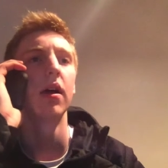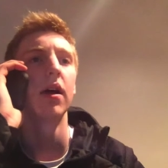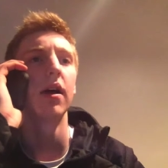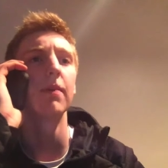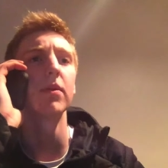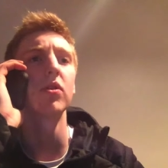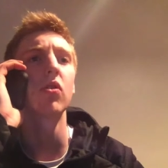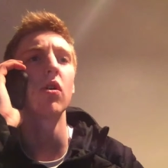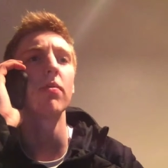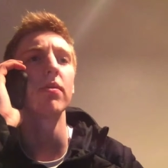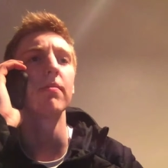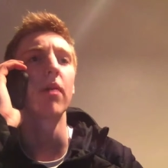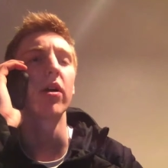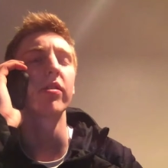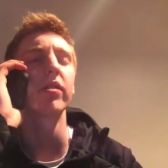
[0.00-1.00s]
I'm the
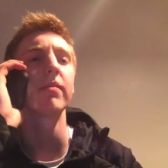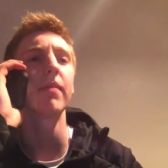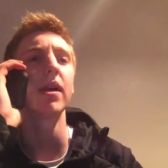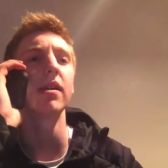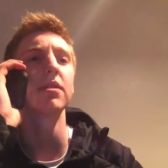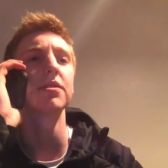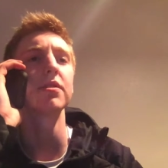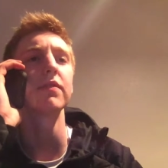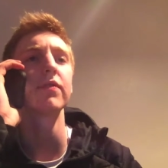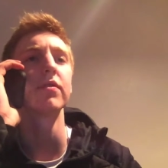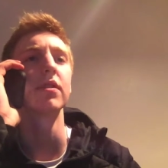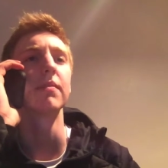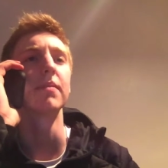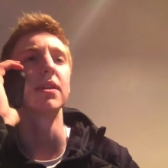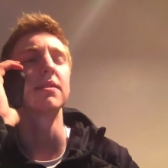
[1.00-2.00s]
corporate marketing manager for
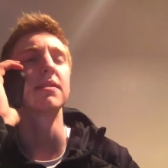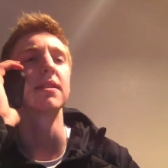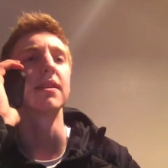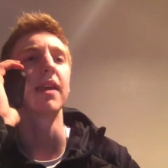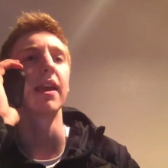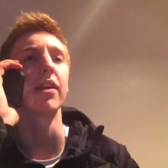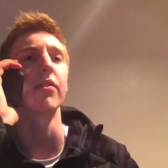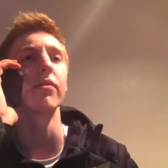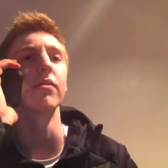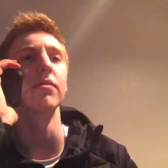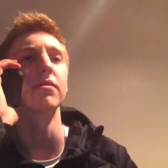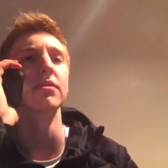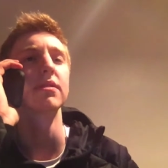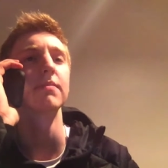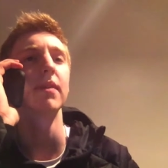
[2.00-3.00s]
the Big City
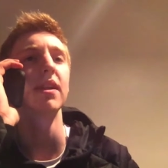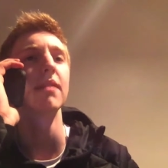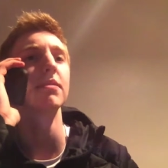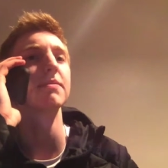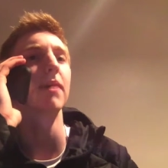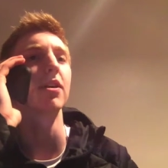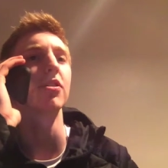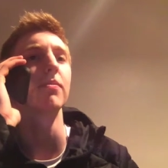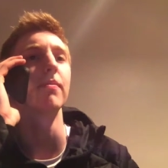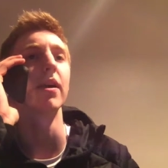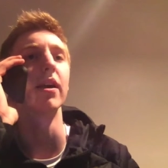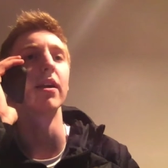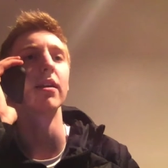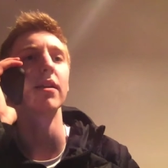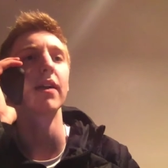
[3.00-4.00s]
Kangaroos. My name is Michael
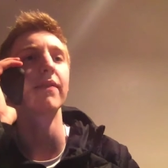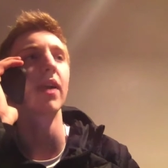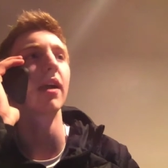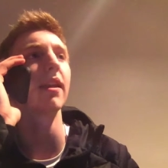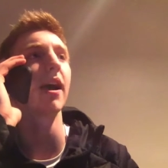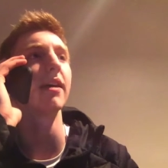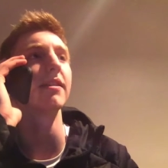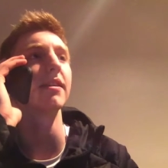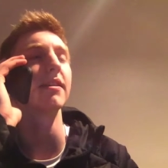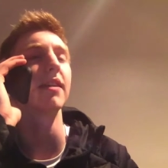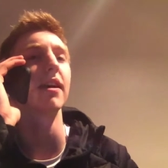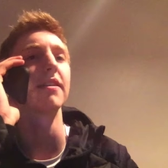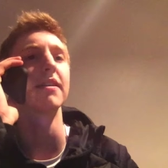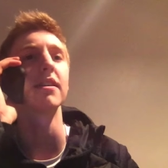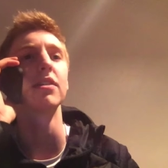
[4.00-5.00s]
Baer. I've got an idea that
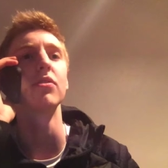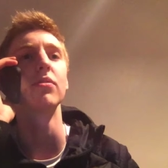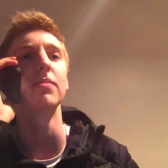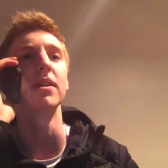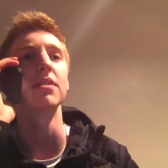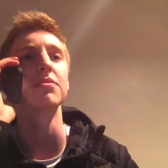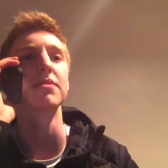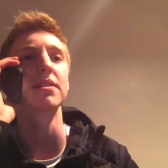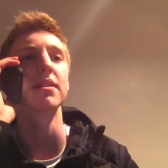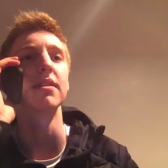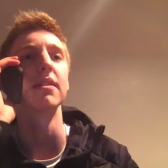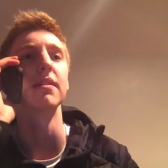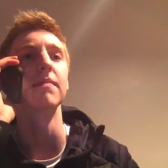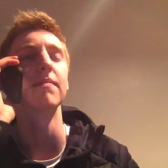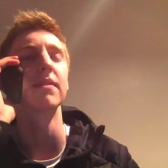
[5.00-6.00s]
I think you'll be interested
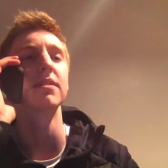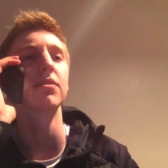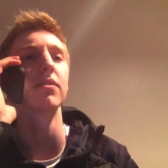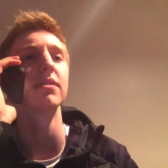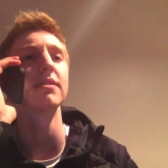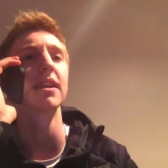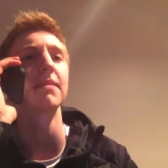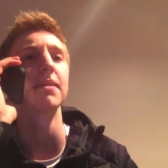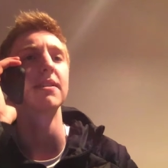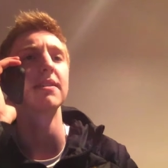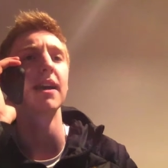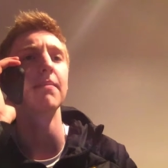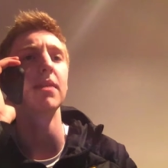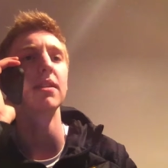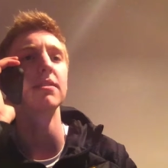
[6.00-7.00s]
in. It's going to take me
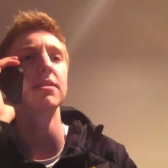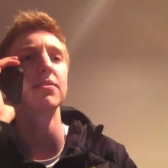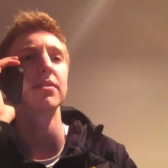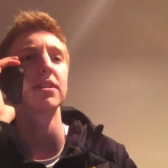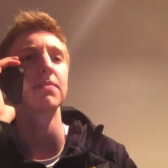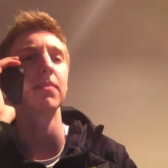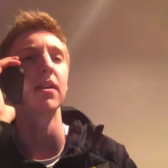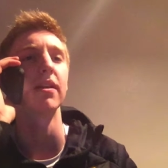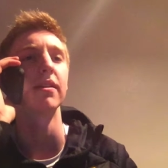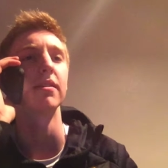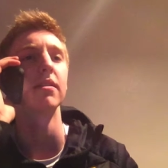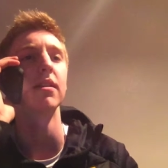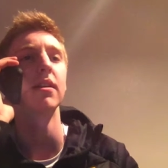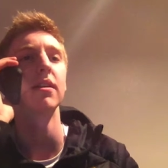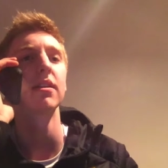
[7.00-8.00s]
10 minutes to explain.
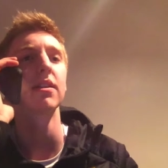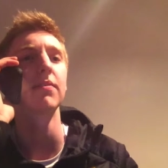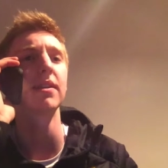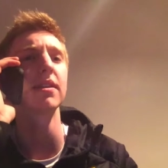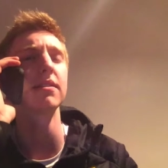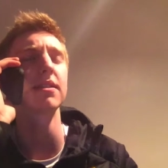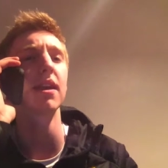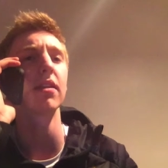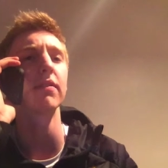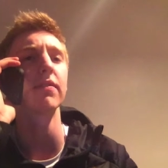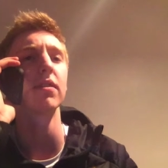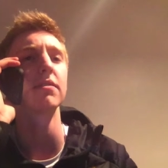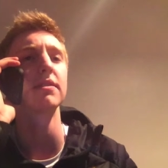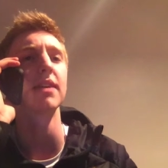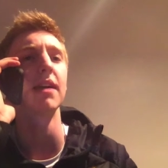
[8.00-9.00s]
Can we get together for
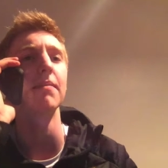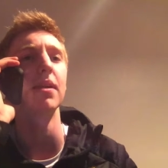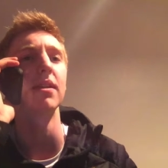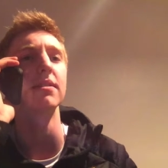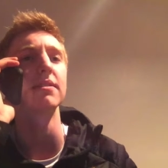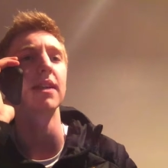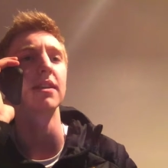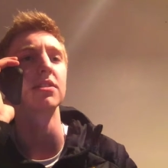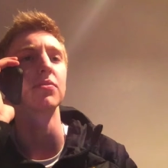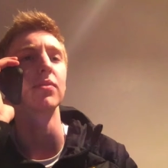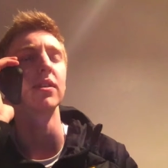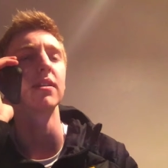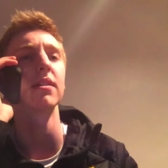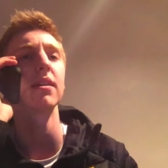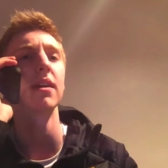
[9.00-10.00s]
those 10 minutes next
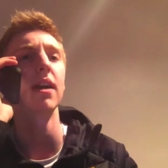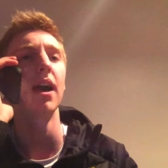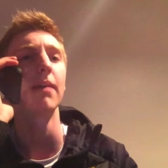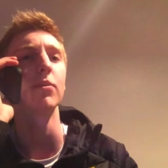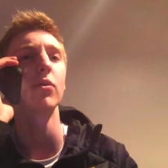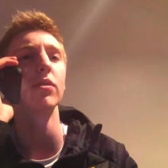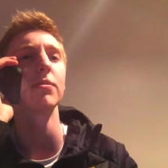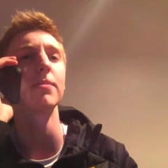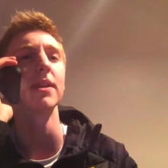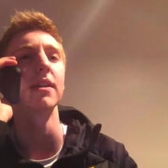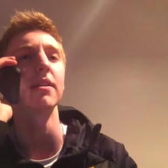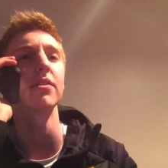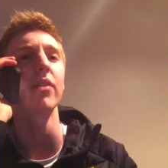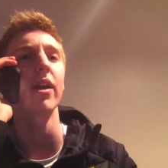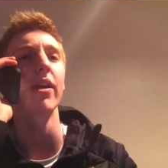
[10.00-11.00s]
week? I'm going to be
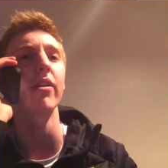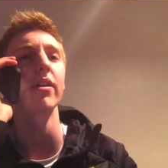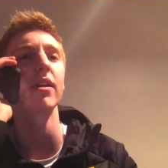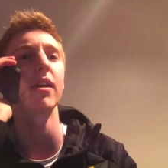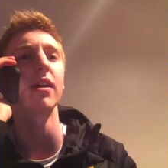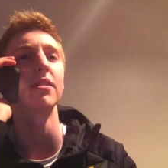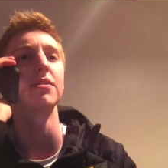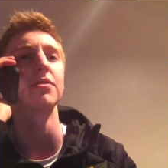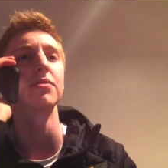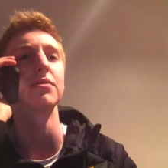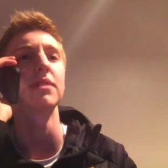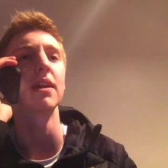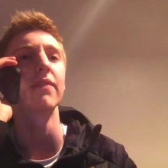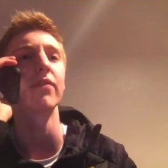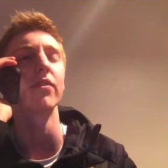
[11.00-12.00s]
in your area on
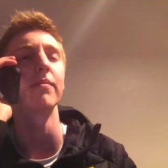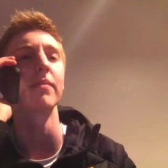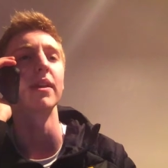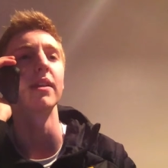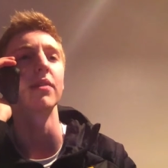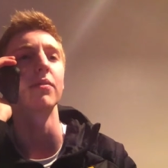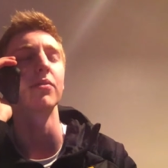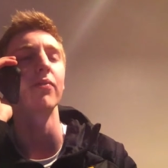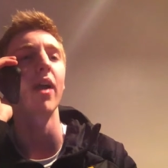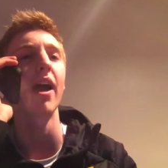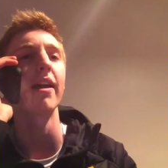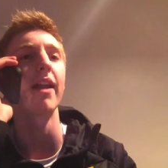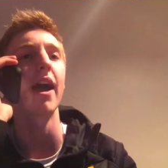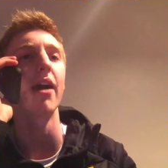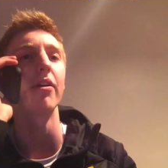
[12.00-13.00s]
Tuesday for a meeting with
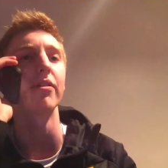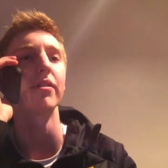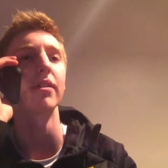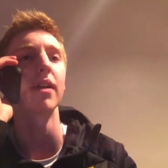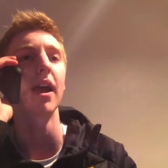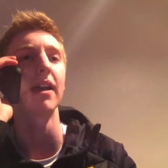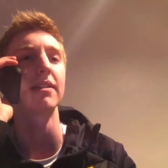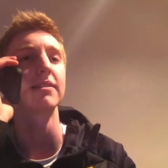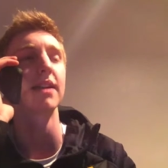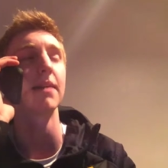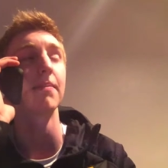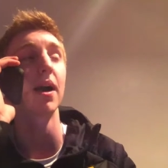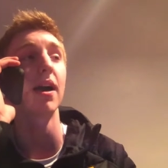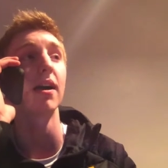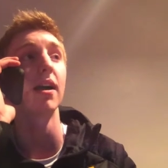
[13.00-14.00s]
Ryan Howard. I can stop
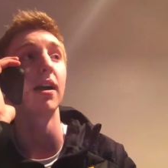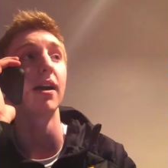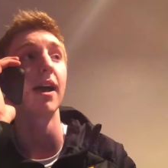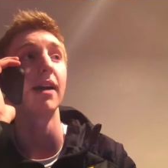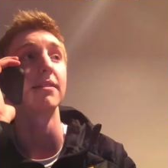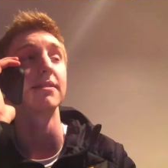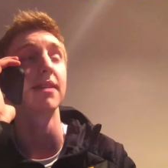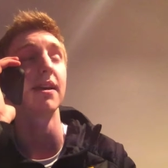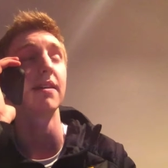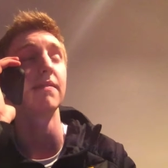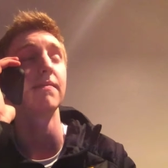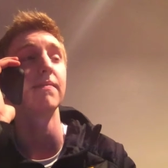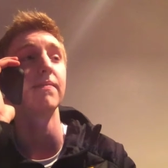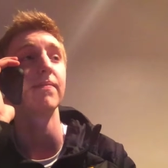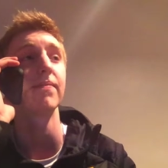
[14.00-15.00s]
by at
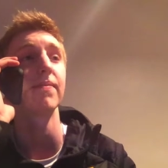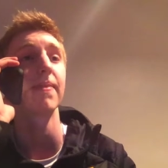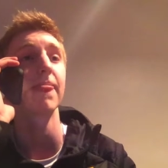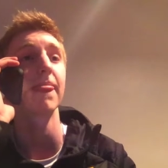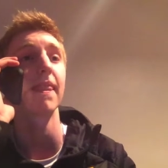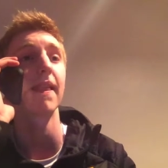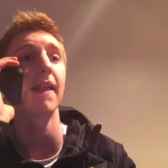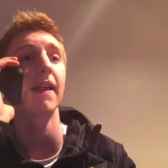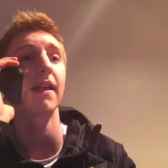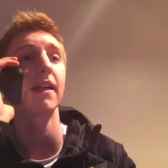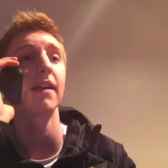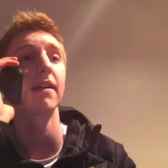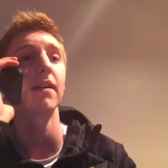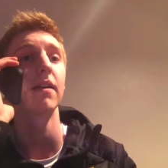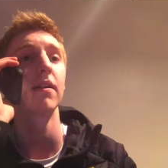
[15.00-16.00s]
10. What is it?